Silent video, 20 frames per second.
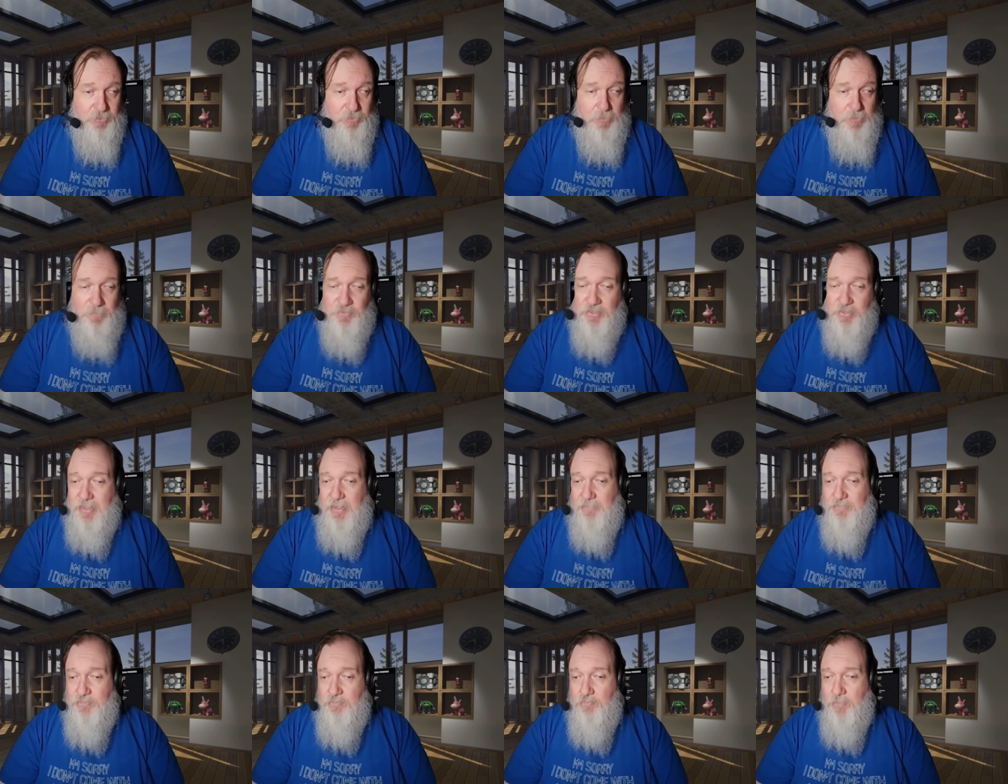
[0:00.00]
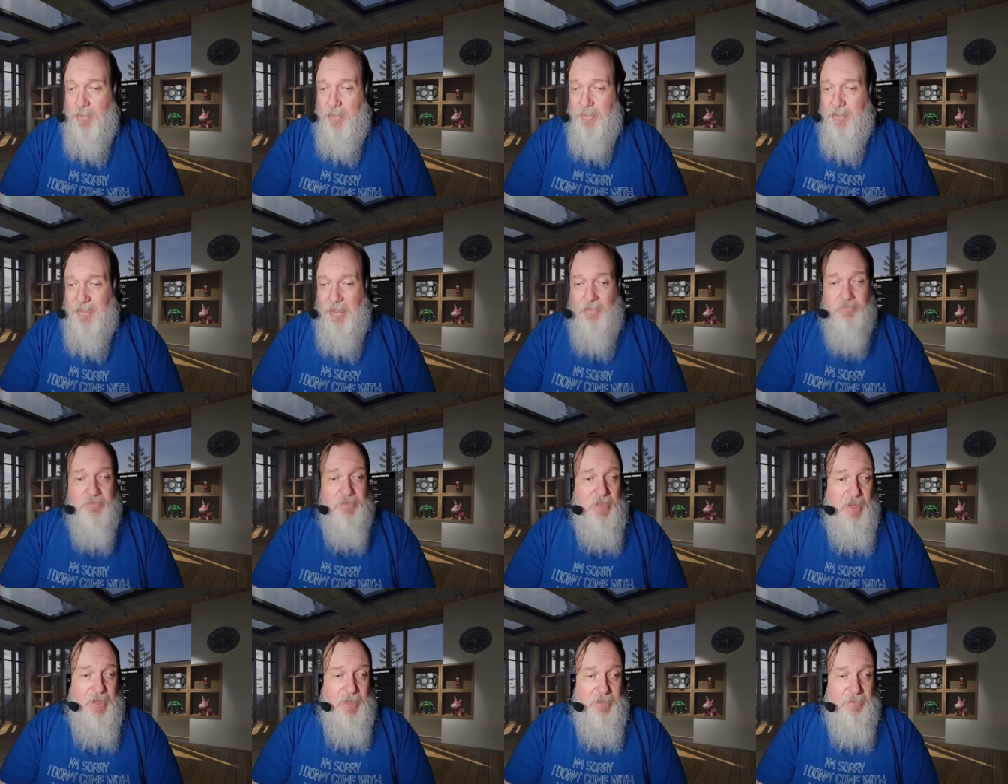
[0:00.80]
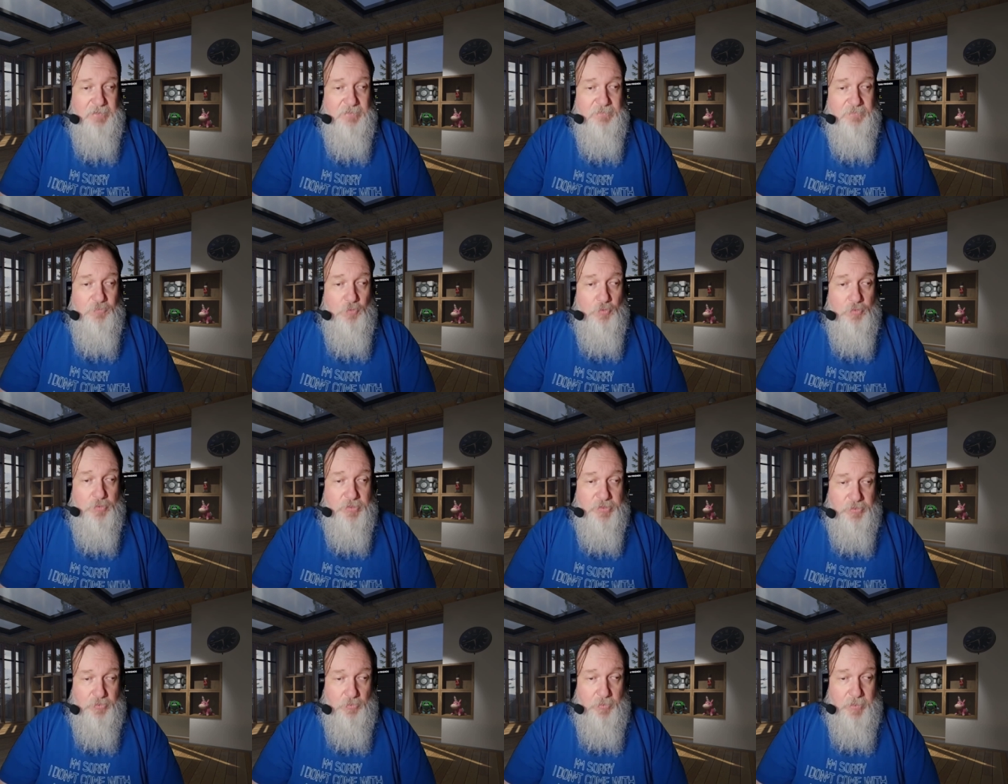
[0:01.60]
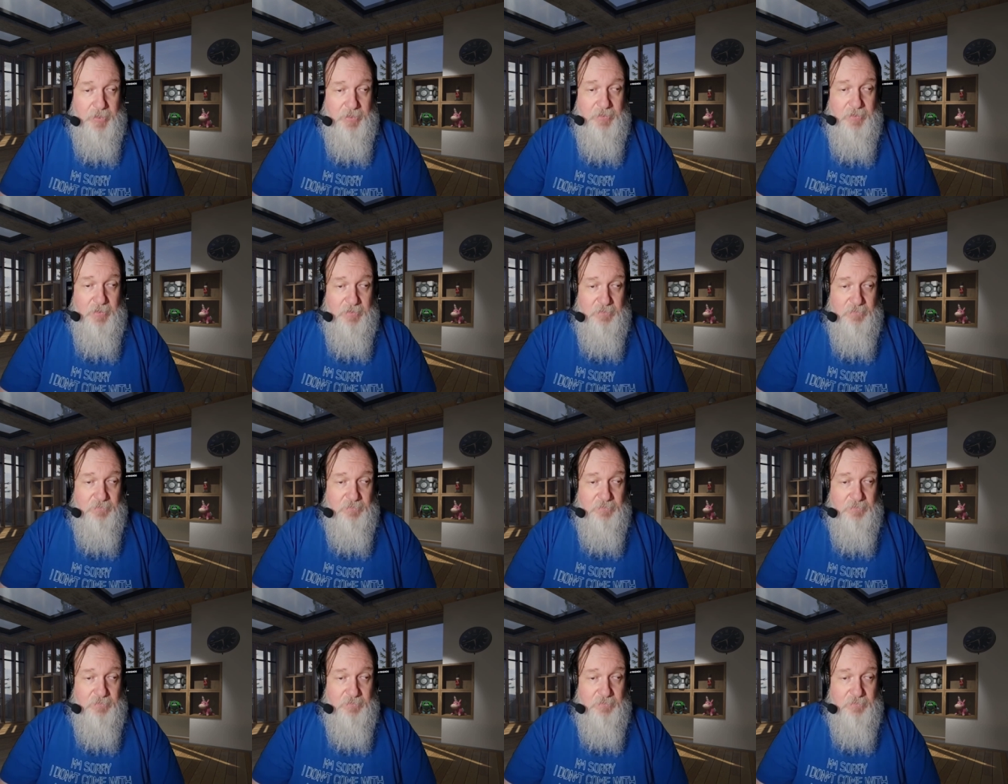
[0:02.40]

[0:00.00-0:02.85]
so I'm going to have to write an outline for the story and